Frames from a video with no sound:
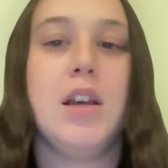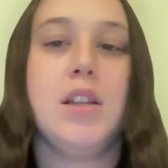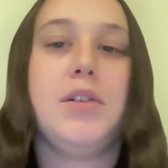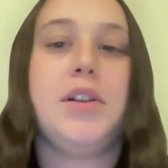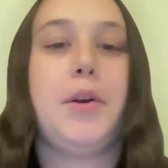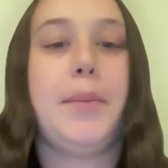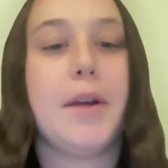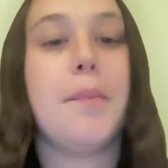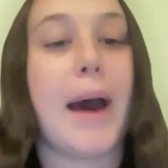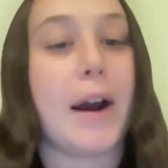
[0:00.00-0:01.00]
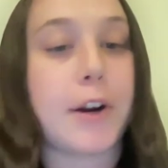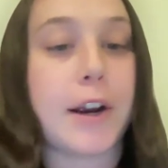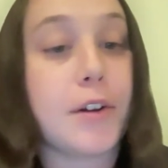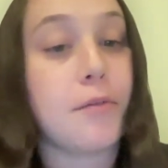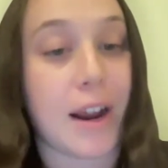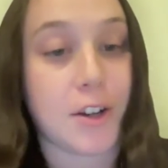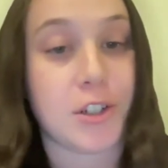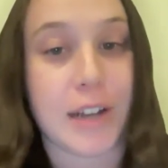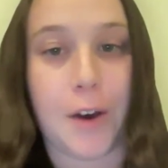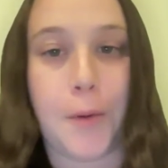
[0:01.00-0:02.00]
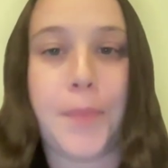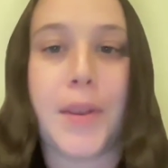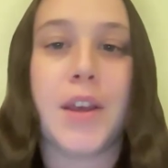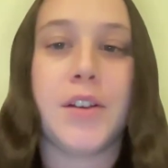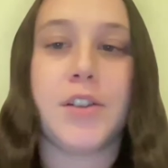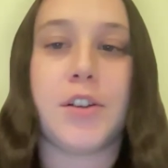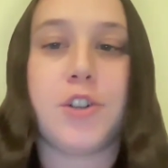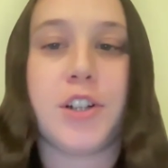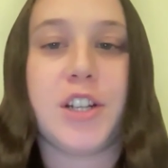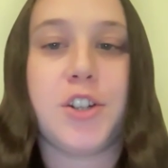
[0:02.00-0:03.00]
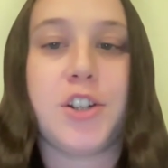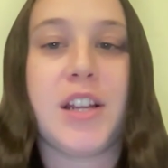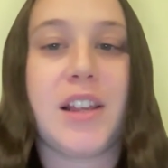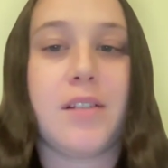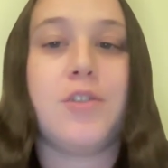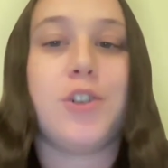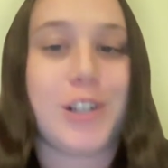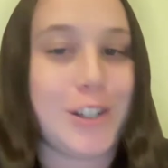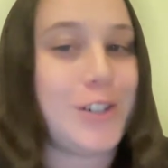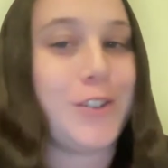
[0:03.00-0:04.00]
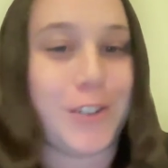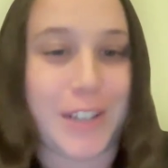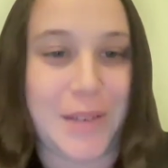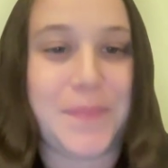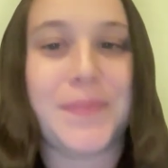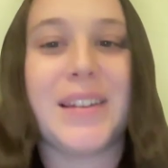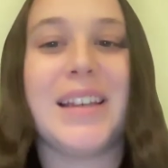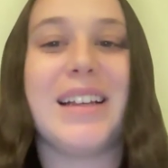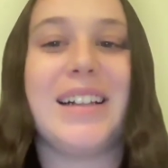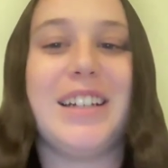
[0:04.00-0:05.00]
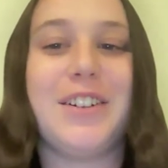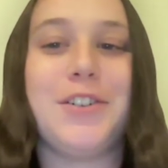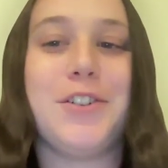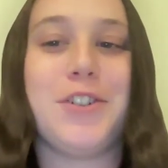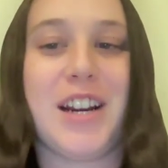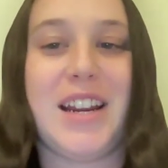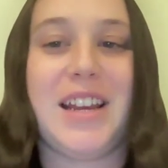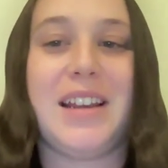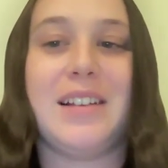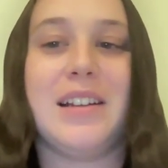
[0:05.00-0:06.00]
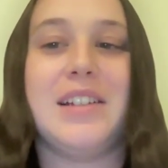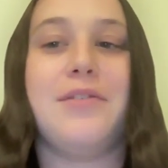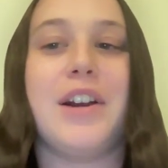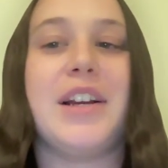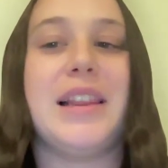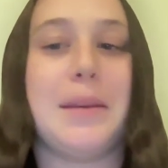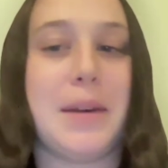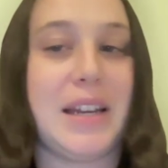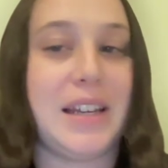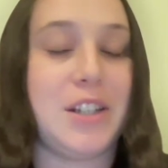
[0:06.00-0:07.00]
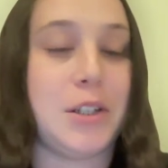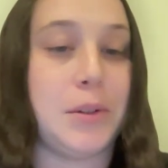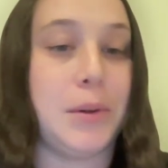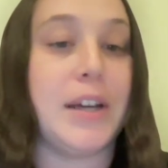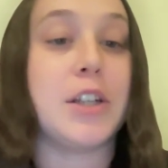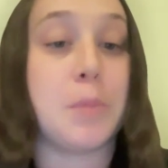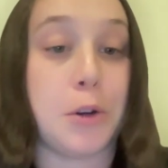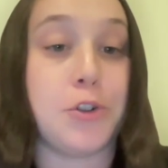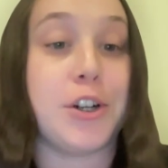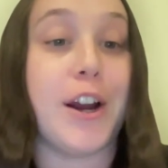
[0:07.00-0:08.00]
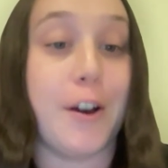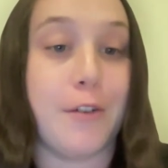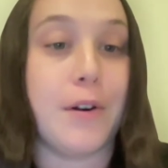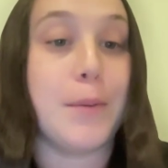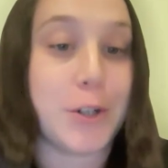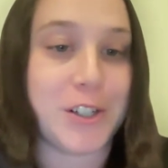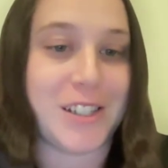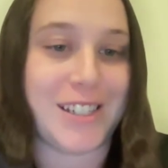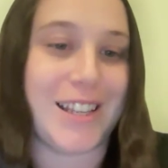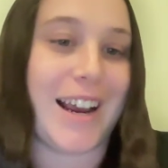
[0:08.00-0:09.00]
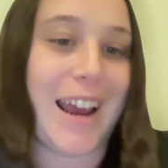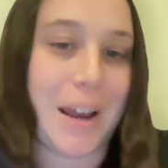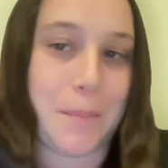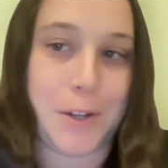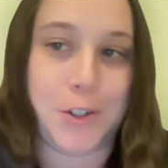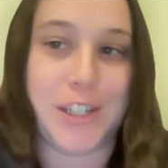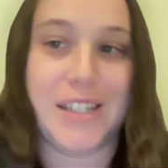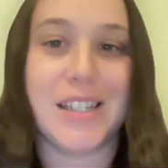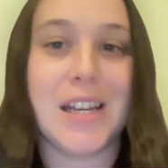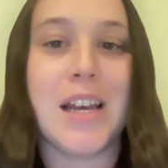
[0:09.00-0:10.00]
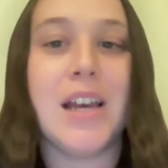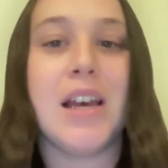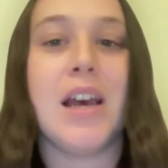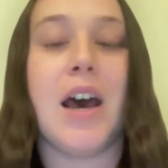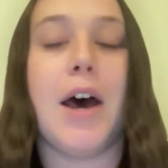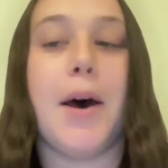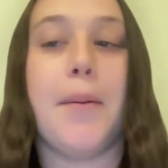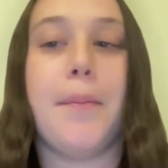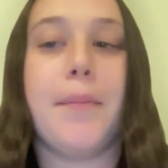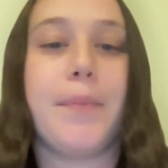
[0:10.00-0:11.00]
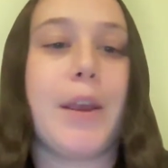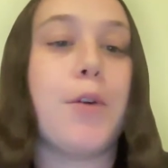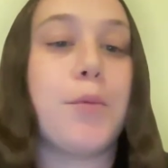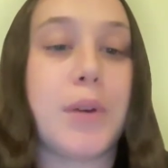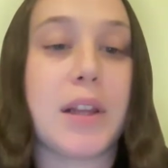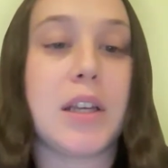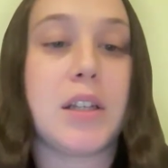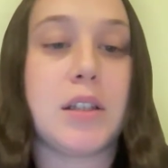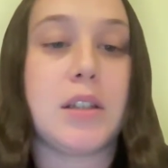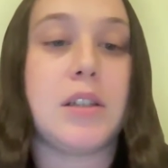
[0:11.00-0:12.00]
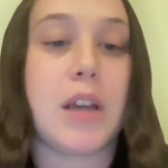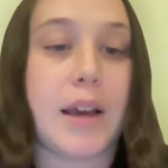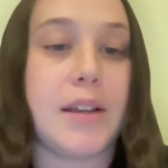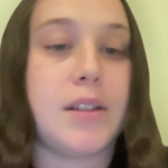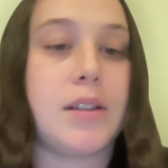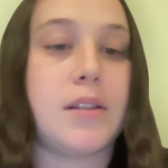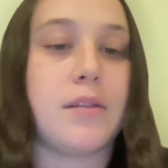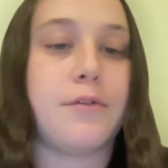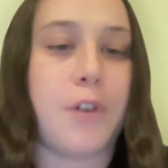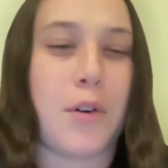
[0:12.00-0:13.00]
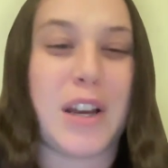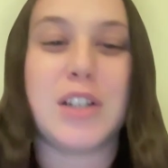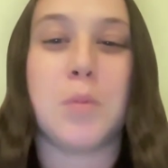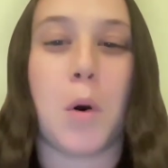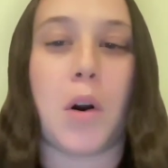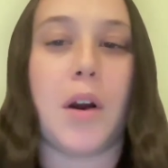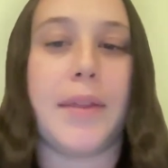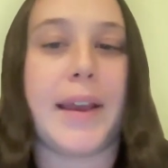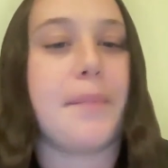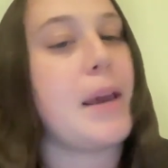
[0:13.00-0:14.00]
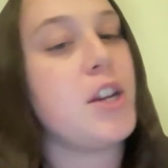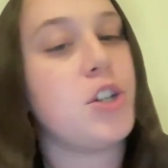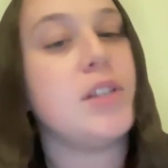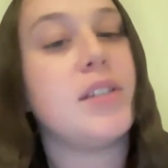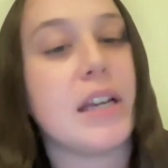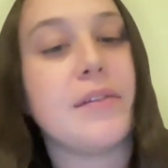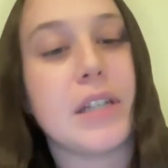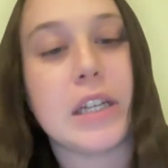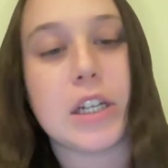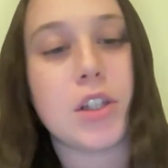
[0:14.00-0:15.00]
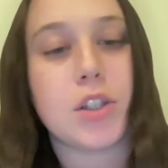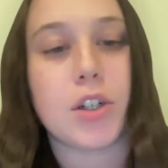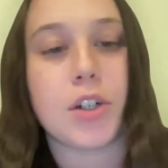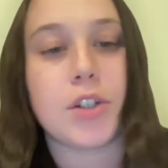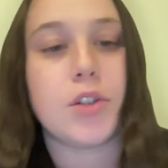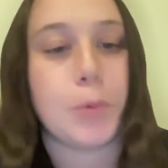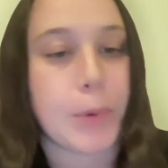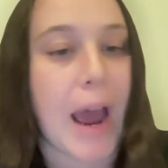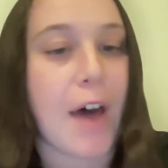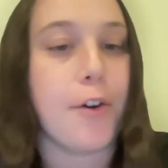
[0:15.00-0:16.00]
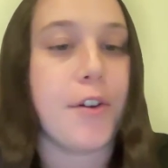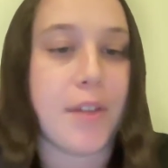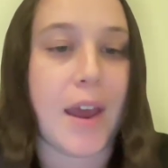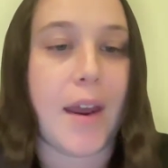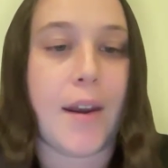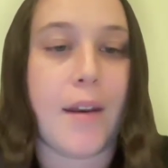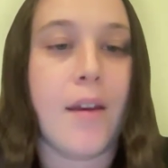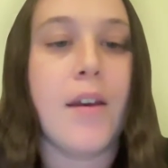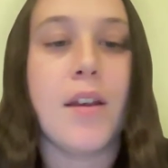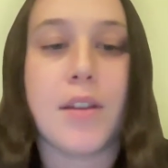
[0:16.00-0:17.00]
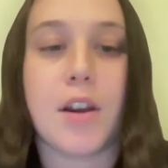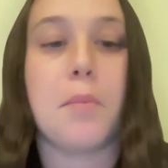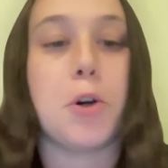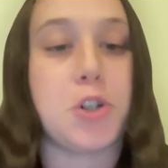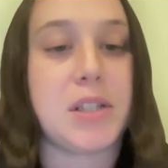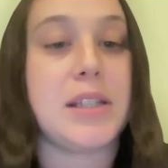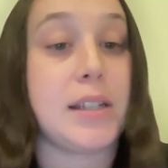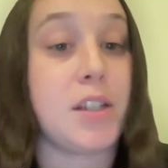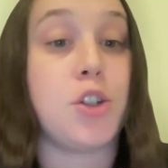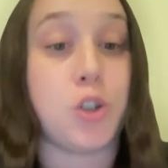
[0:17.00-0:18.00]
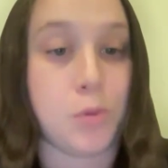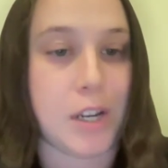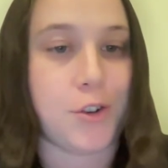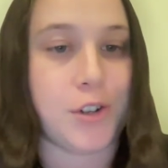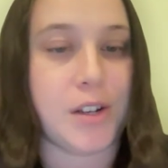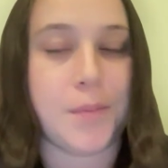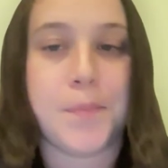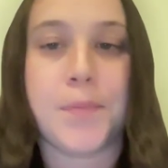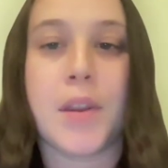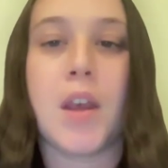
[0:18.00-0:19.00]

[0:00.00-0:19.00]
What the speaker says: So, a little bit of background and rationale. So, traditionally, clinical training is very limited to exposure of emergencies, like I had mentioned. It really does focus more on like patient safety concerns rather than the emergency situation.